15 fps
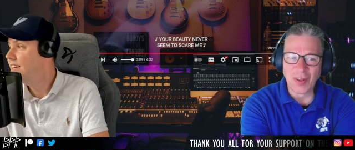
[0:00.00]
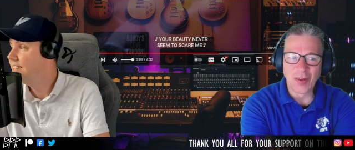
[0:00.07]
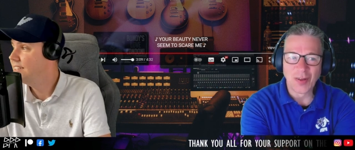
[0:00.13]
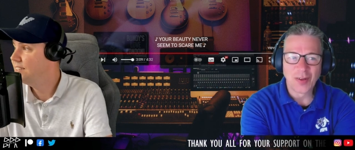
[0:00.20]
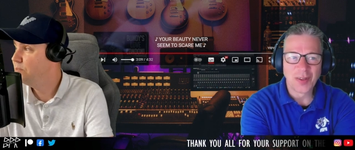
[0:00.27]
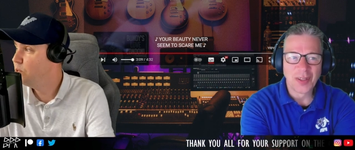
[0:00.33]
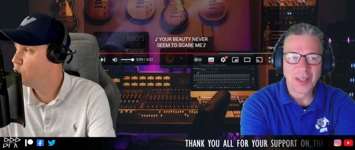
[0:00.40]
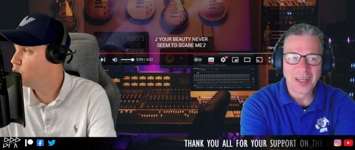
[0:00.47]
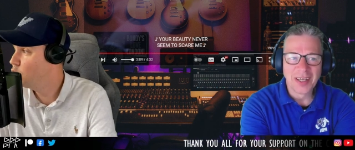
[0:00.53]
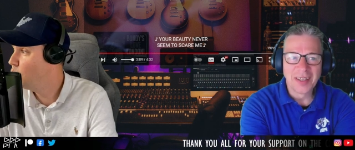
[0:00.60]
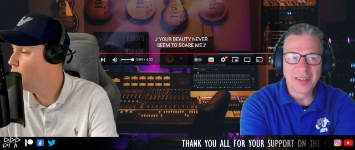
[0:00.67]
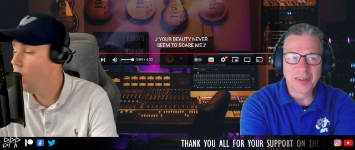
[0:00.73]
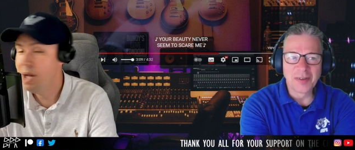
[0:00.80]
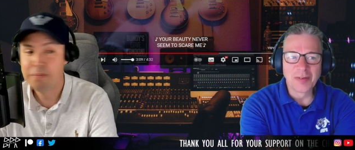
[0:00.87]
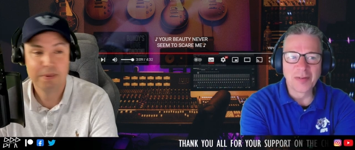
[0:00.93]
Speaker 1: I'm not sure
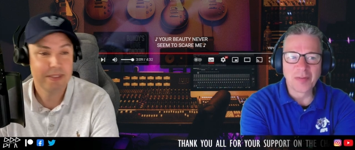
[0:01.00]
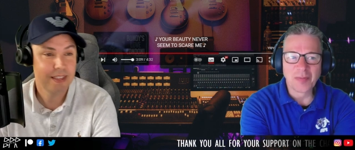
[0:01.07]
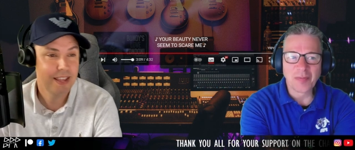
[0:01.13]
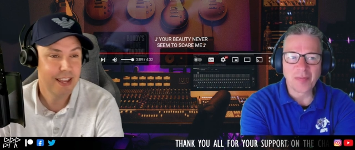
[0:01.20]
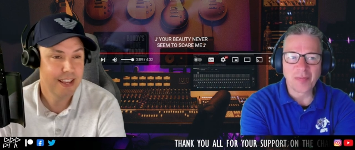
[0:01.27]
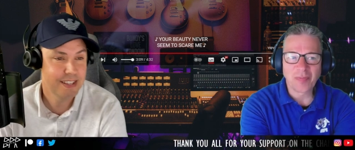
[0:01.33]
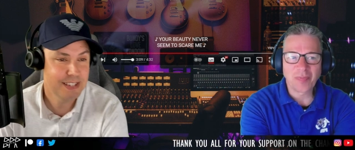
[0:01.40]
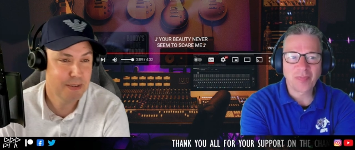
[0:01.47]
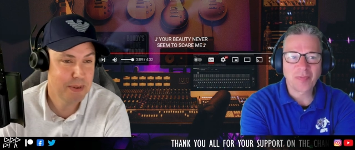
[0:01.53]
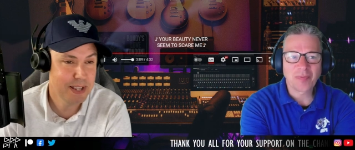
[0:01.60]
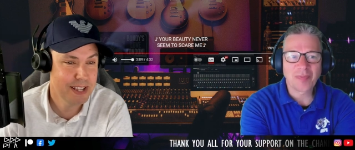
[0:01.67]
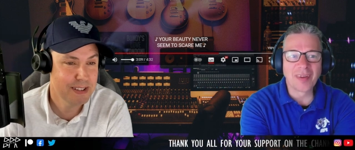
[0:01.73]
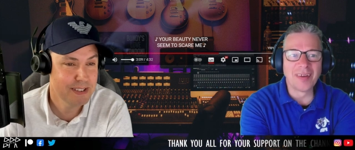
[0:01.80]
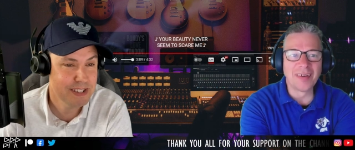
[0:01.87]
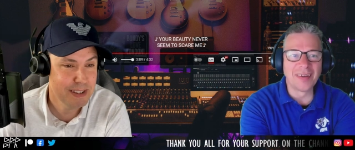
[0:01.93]
what happened there. Something
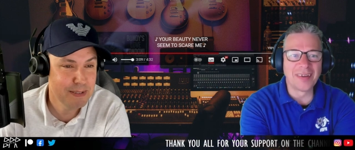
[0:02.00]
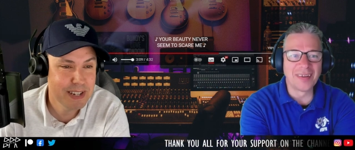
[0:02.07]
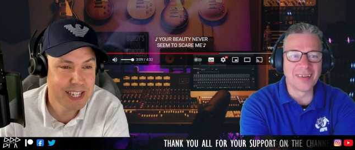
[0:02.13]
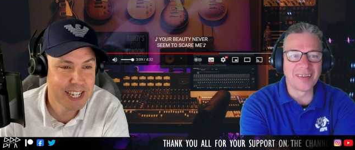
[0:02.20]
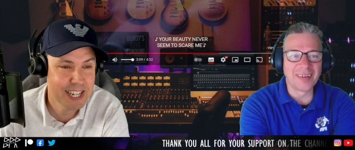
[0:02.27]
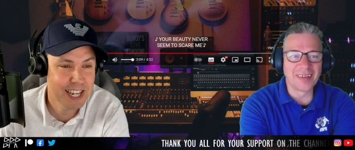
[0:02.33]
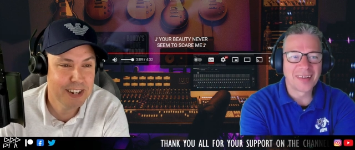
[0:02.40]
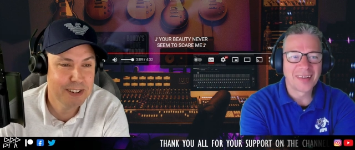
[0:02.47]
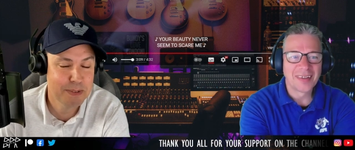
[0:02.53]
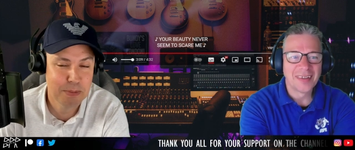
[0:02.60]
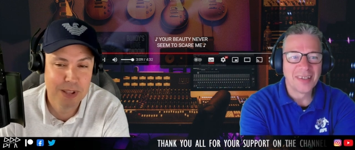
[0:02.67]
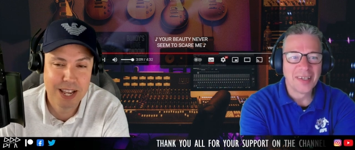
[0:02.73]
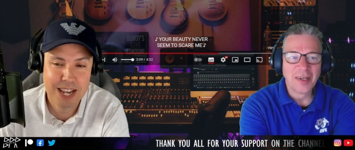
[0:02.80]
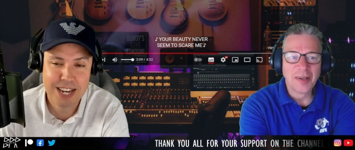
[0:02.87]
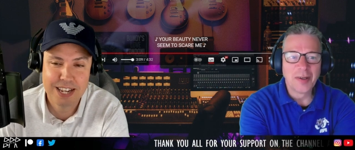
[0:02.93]
something didn't go to
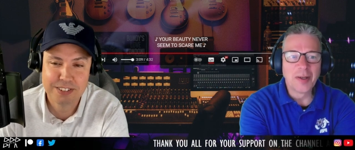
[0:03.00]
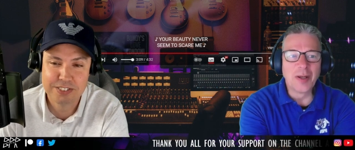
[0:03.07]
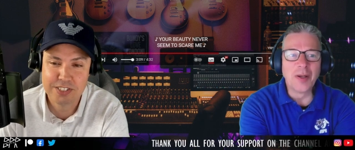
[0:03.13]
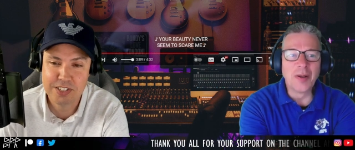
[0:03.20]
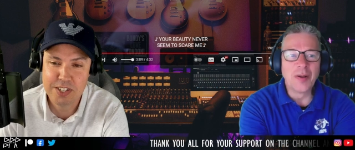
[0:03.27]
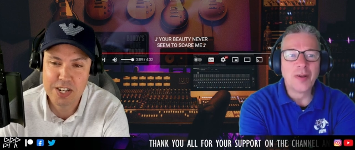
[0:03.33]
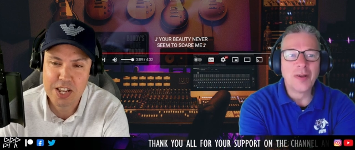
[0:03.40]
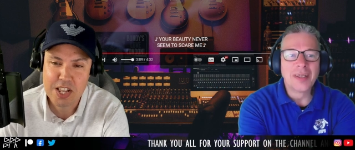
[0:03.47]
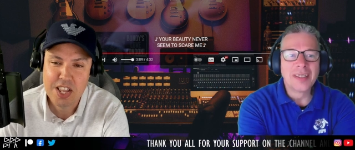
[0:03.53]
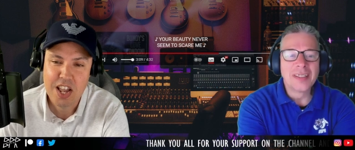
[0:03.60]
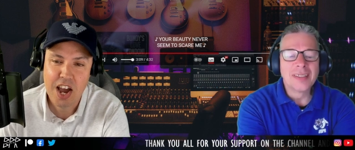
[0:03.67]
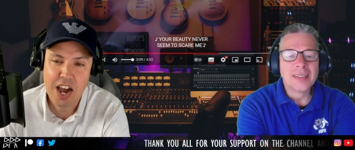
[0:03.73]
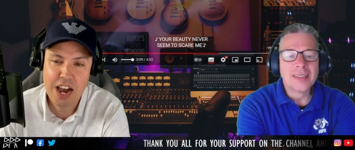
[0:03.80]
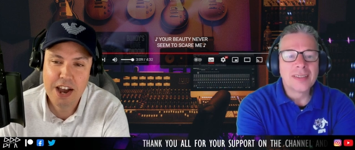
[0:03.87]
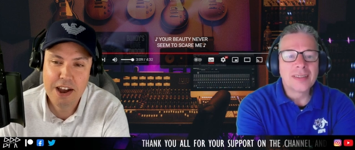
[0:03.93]
plan outside.
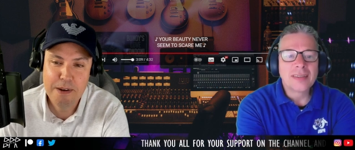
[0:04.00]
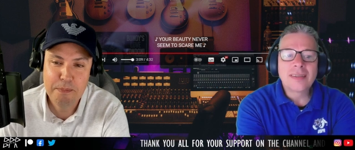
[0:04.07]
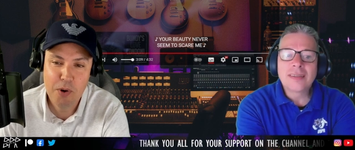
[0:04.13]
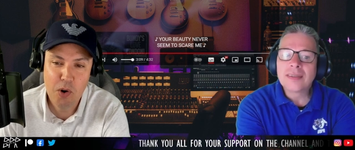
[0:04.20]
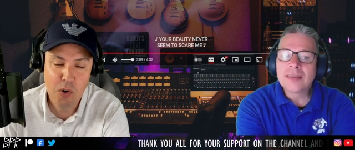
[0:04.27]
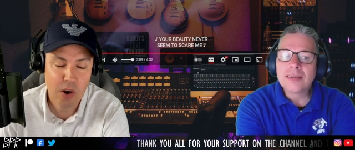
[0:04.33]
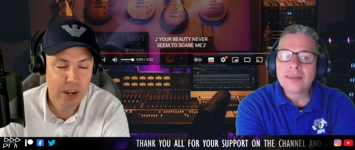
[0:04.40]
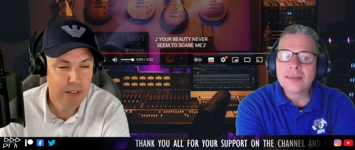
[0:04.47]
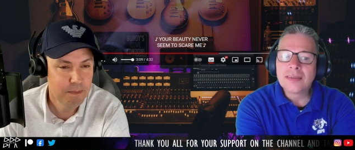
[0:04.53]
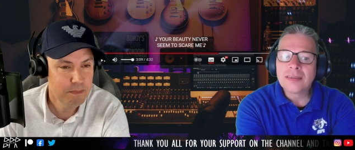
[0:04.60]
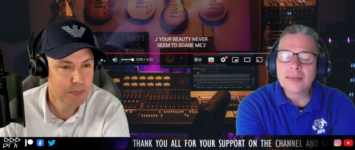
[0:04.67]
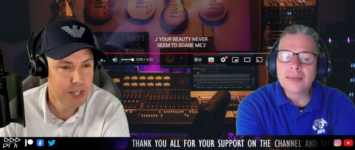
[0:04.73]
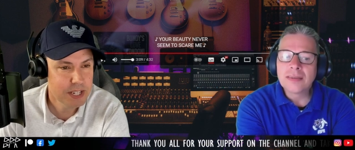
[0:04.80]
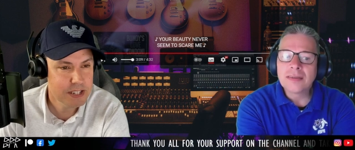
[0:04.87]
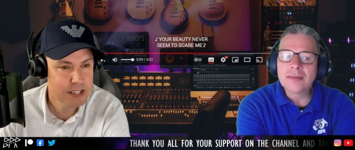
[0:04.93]
Um, all right,
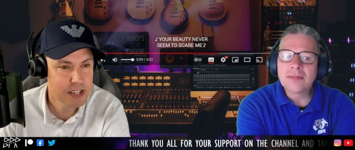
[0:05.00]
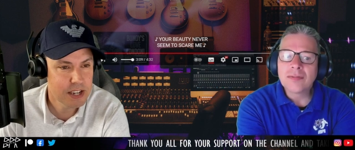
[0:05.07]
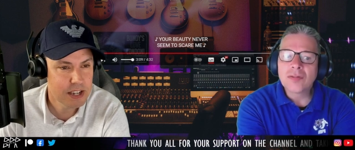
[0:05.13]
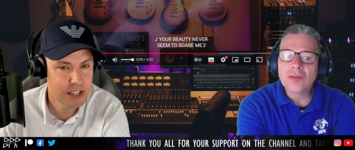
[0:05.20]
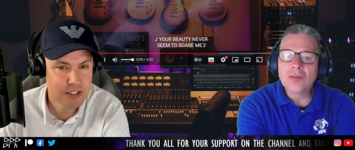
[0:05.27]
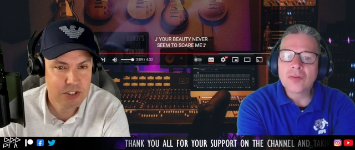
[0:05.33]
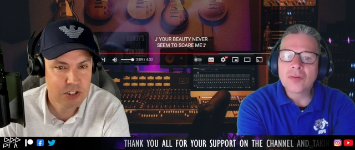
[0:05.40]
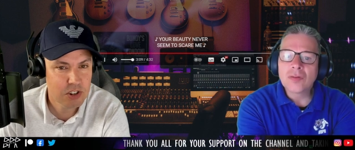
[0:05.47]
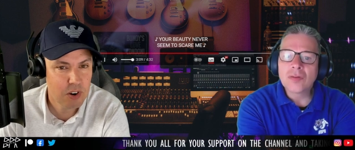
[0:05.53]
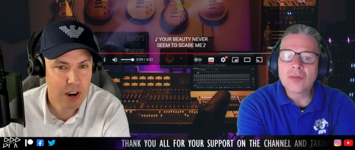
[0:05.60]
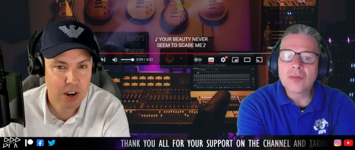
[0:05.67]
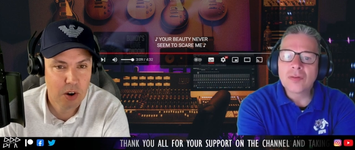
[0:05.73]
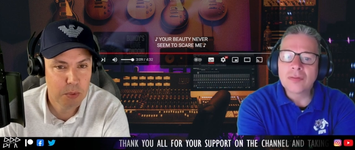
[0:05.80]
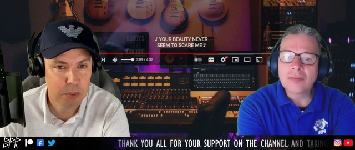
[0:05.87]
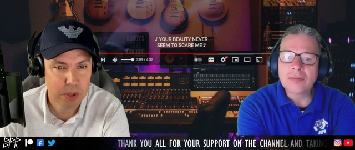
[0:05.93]
let's uh, let's just crack
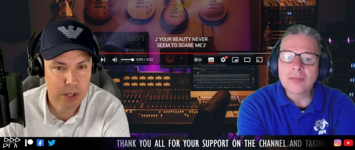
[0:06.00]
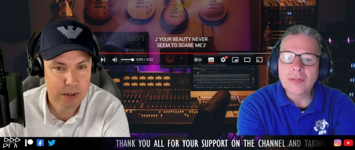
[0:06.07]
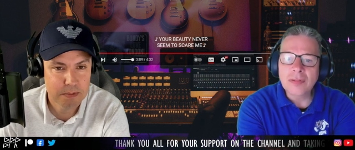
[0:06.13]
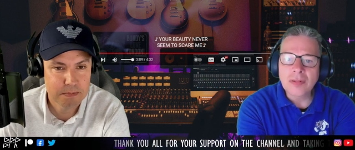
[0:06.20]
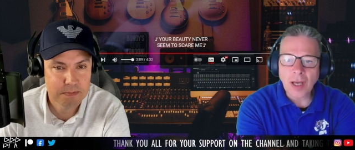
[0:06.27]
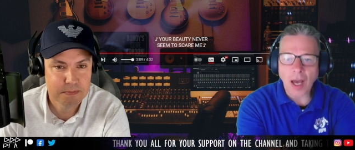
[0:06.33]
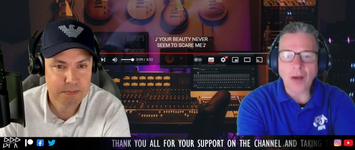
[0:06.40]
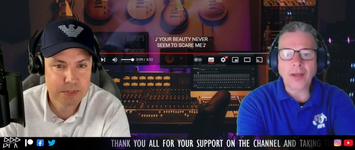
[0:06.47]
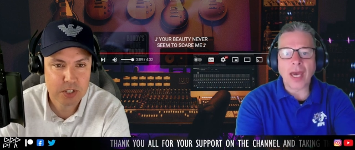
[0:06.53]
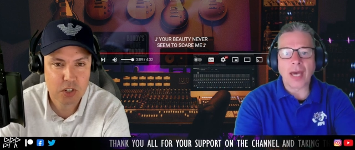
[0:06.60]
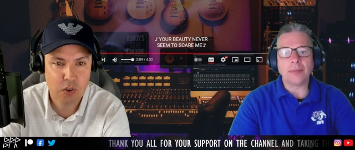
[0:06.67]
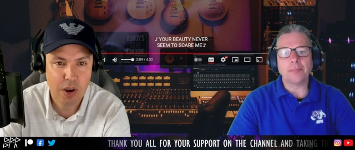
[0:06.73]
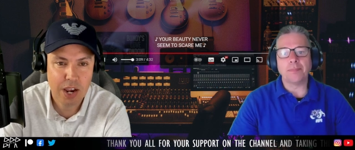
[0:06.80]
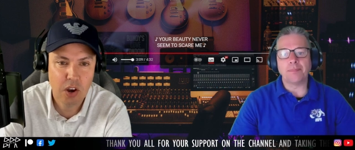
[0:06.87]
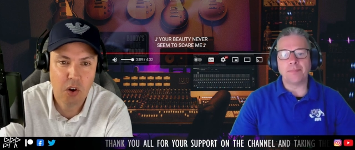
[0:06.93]
on with it. Okay.
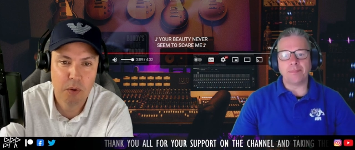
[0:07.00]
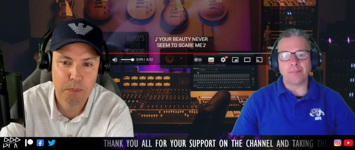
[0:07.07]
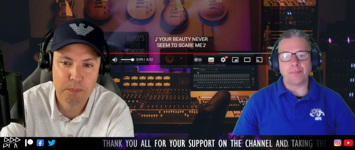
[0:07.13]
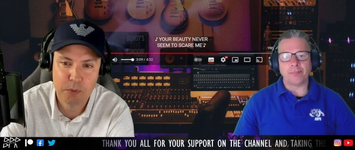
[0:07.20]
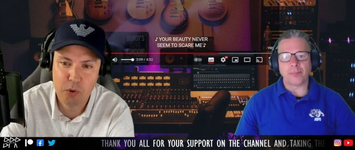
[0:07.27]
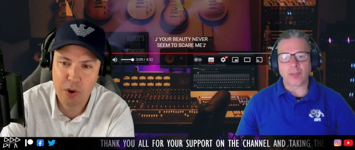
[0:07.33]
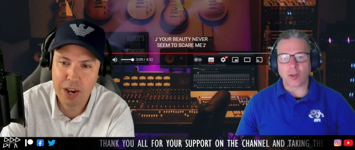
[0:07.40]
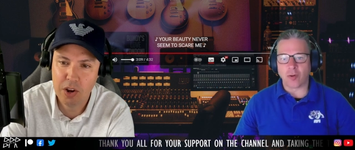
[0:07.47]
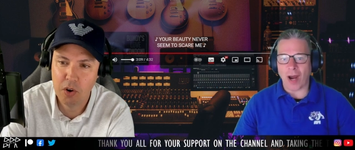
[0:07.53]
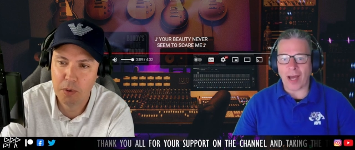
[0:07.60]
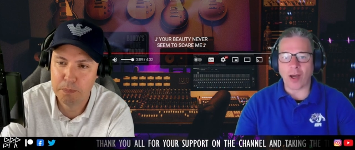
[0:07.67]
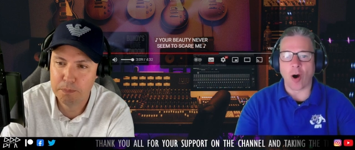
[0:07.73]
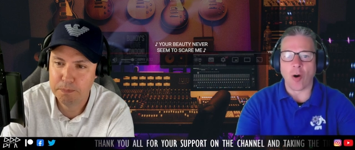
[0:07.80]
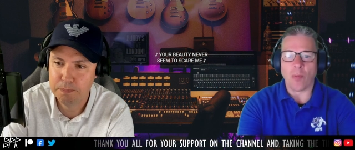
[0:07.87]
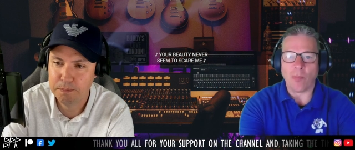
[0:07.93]
Crack on. Crack on.
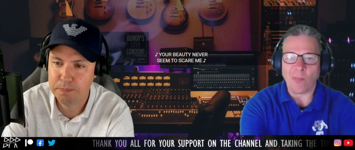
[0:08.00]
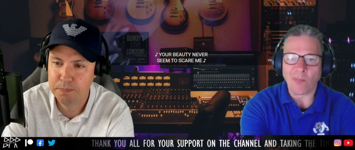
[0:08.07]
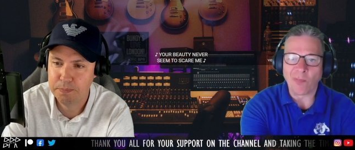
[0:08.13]
Crack on.